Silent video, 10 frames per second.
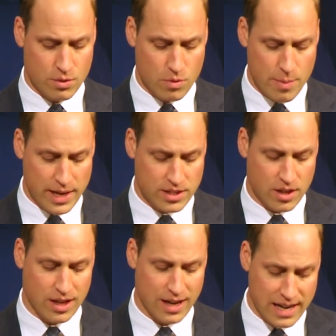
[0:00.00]
remains our
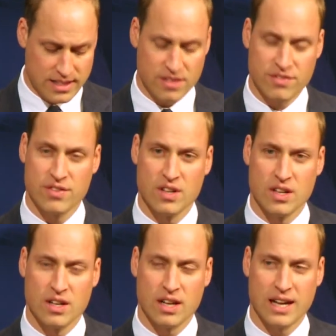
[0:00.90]
collective
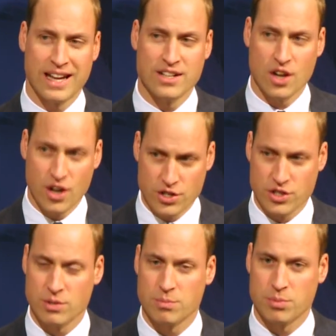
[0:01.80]
and
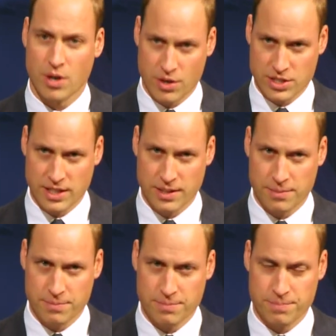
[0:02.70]
urgent priority.
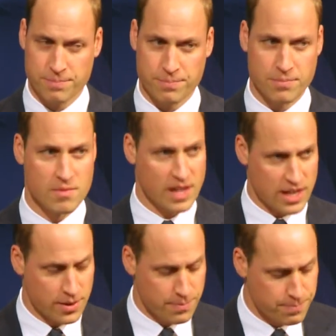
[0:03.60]
Thank you.